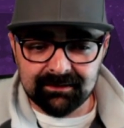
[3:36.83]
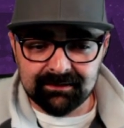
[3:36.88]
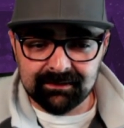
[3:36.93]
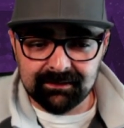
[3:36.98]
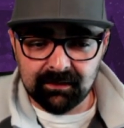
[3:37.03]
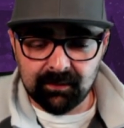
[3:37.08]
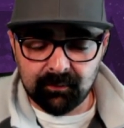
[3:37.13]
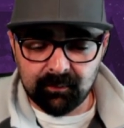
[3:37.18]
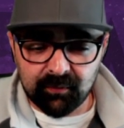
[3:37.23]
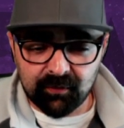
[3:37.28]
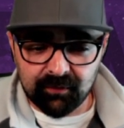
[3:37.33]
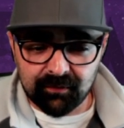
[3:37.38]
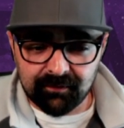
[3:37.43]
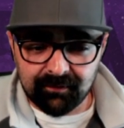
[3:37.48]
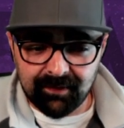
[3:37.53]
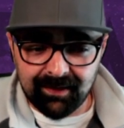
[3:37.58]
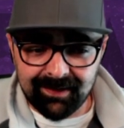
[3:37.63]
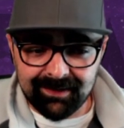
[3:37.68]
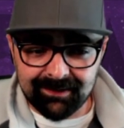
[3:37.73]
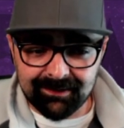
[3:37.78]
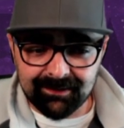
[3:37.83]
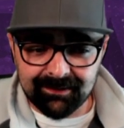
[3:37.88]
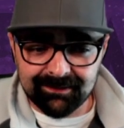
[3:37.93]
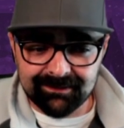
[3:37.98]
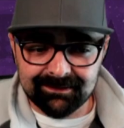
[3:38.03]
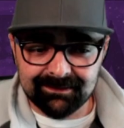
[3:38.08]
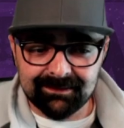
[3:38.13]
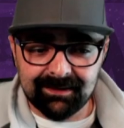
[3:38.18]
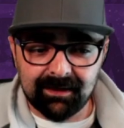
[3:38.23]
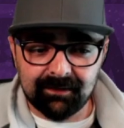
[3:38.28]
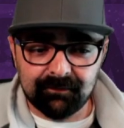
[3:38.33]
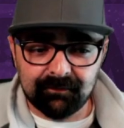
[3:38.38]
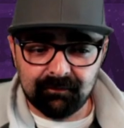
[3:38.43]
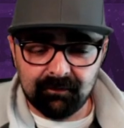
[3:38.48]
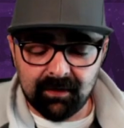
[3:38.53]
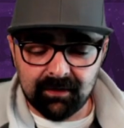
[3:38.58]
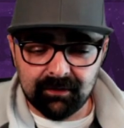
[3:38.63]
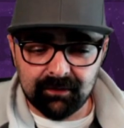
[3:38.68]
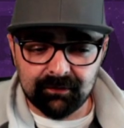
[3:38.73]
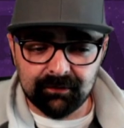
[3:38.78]
It's going to provide us that
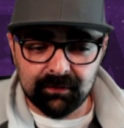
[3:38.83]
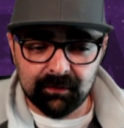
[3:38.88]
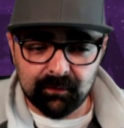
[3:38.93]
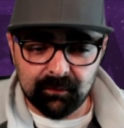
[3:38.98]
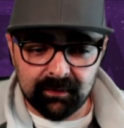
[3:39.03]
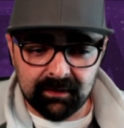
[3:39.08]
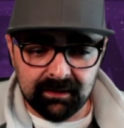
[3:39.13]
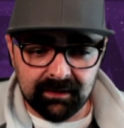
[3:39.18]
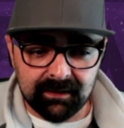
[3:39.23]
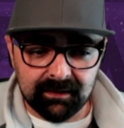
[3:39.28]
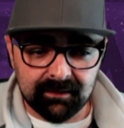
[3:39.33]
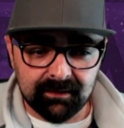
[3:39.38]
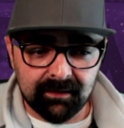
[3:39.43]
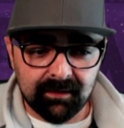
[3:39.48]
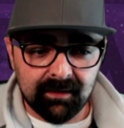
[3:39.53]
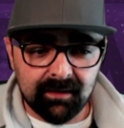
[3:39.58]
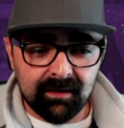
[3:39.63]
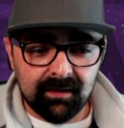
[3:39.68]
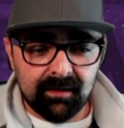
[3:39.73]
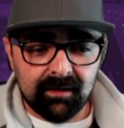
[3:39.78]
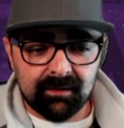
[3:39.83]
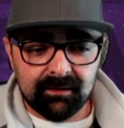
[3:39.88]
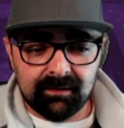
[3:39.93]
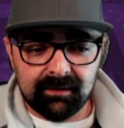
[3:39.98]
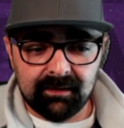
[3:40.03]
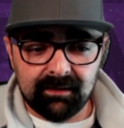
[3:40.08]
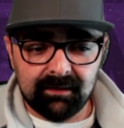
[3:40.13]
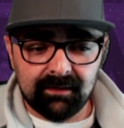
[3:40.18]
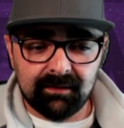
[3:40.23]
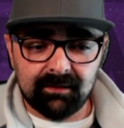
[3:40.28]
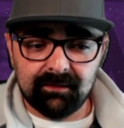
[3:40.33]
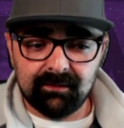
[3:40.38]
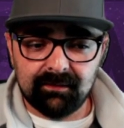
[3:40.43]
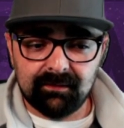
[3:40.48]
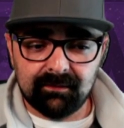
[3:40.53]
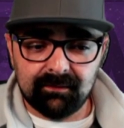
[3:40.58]
funnel that we need. The